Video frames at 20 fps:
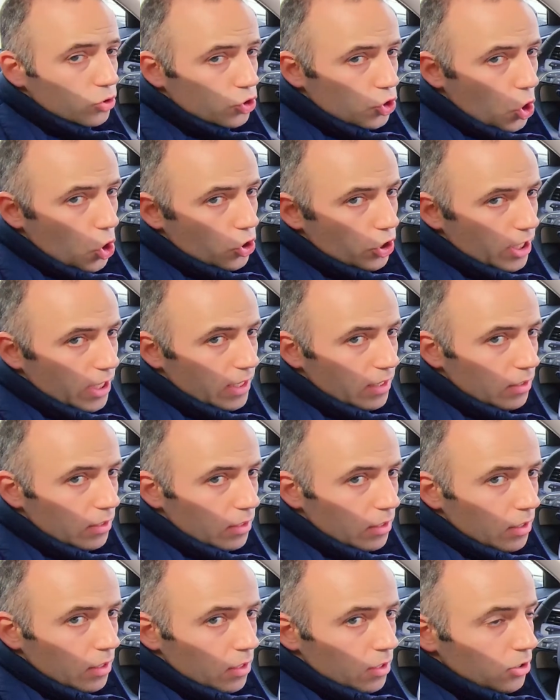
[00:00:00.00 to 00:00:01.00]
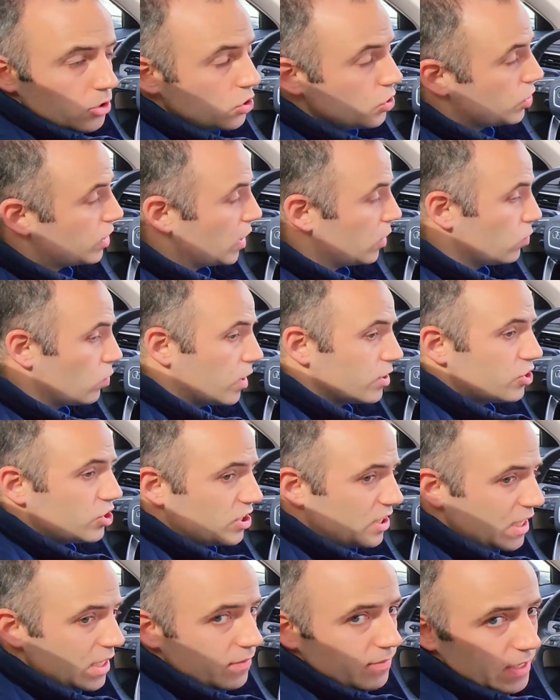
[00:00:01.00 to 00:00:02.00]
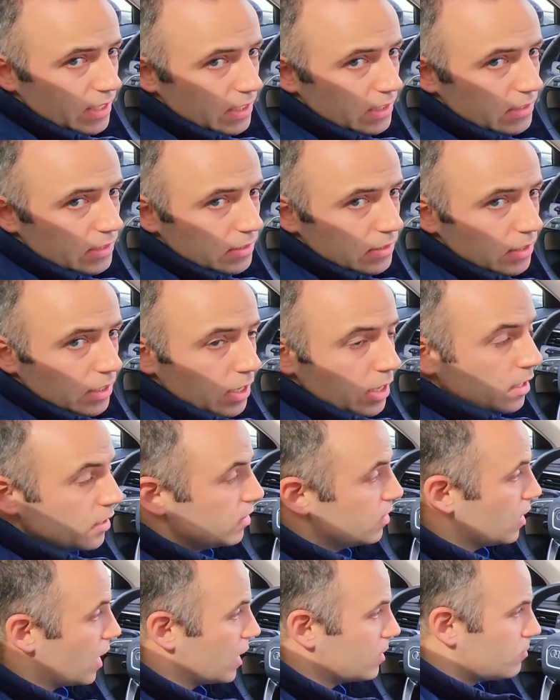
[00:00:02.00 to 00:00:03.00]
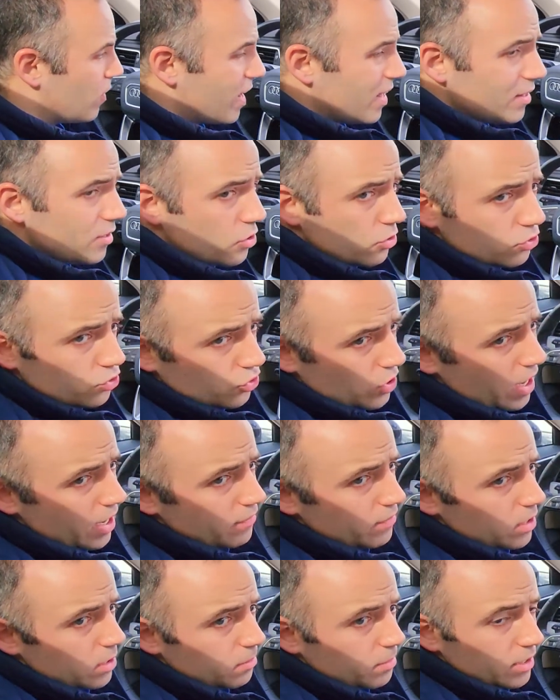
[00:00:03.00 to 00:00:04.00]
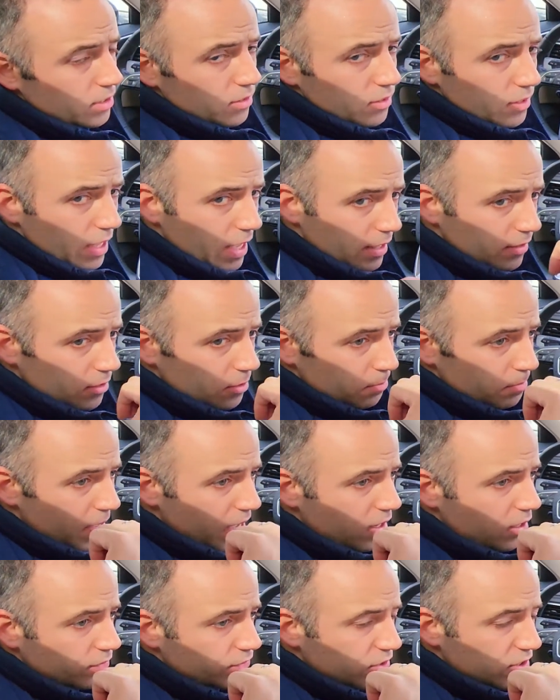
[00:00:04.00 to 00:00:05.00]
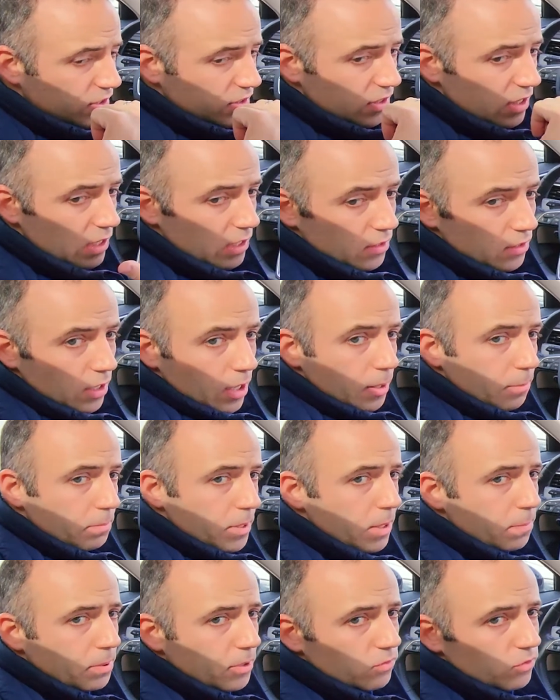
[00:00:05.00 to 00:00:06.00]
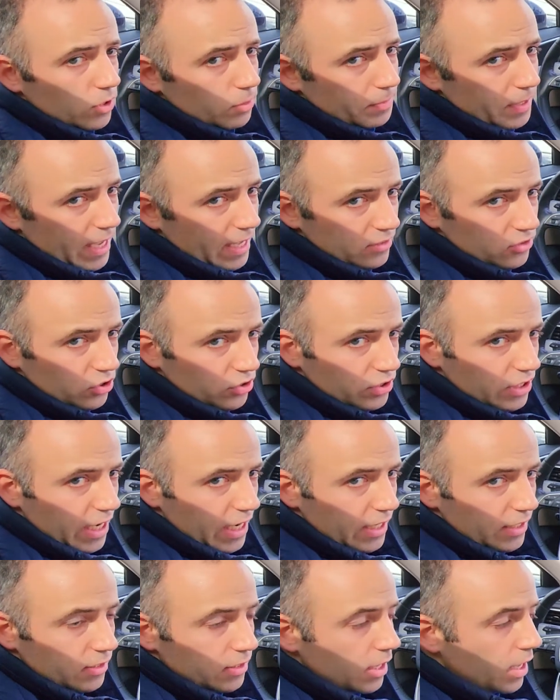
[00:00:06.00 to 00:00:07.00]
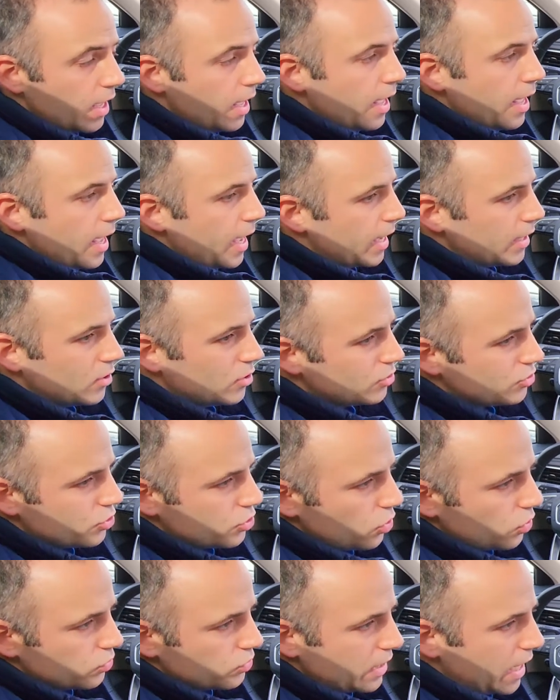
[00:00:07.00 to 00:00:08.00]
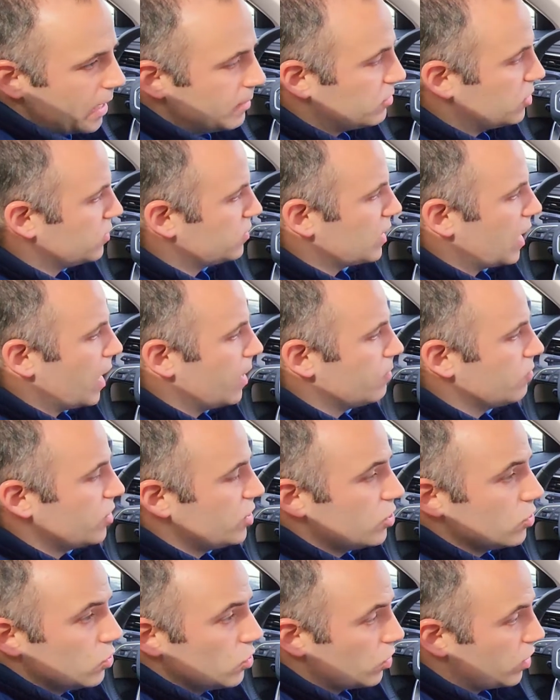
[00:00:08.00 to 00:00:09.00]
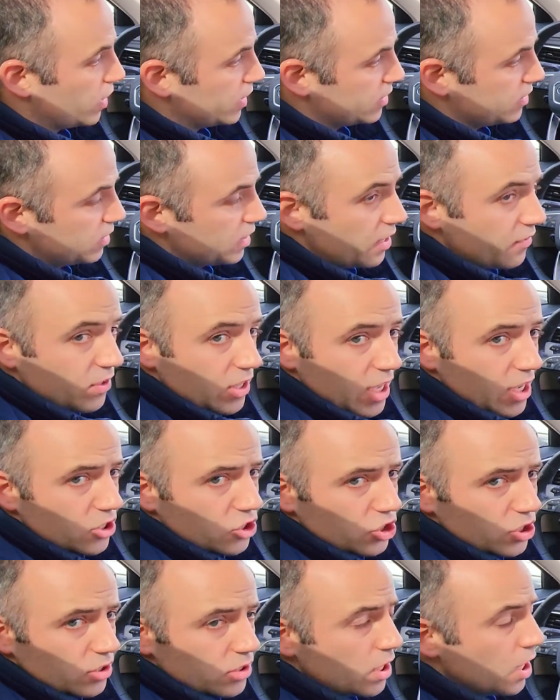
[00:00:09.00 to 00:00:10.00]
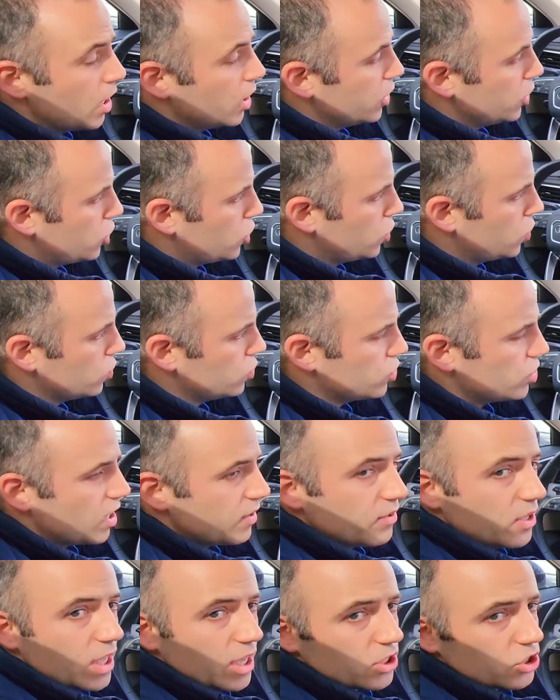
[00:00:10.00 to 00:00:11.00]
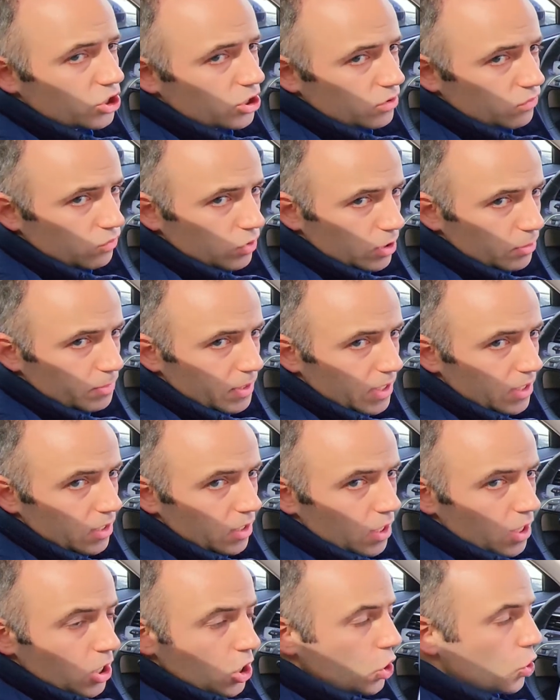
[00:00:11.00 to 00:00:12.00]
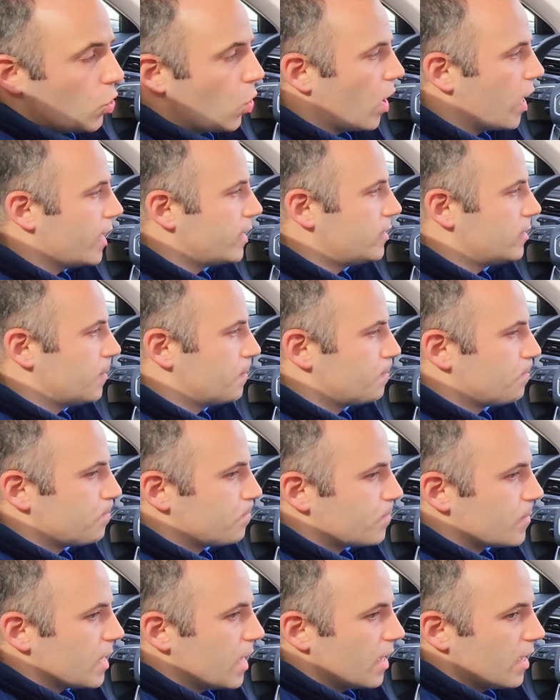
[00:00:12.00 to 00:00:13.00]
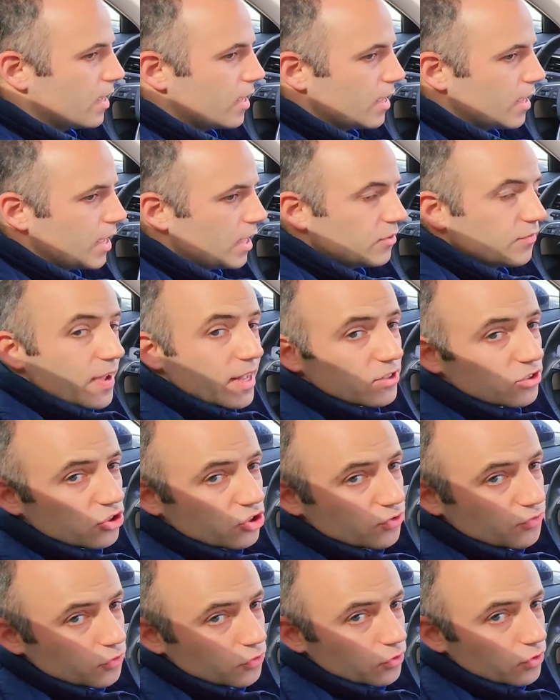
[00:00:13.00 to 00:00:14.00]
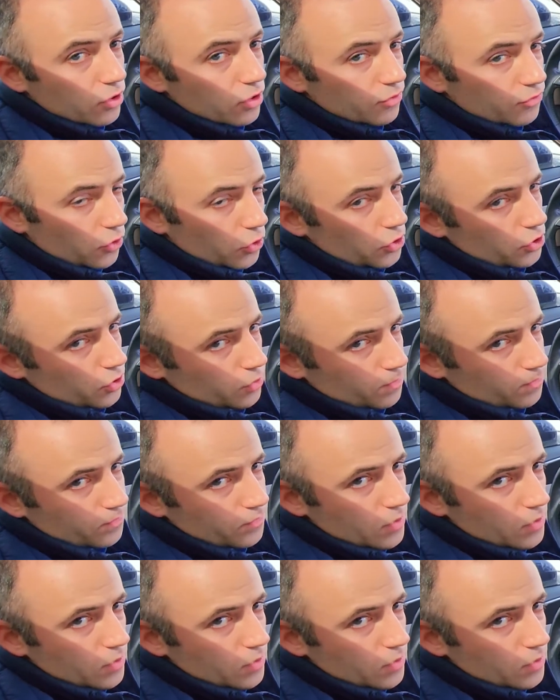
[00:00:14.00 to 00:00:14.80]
journey. You can watch TVs, not while you're driving, but at the back of the seat. People will be entertained. And also, time to time, when you look at the navigation, huge navigation will be quite advantage for you.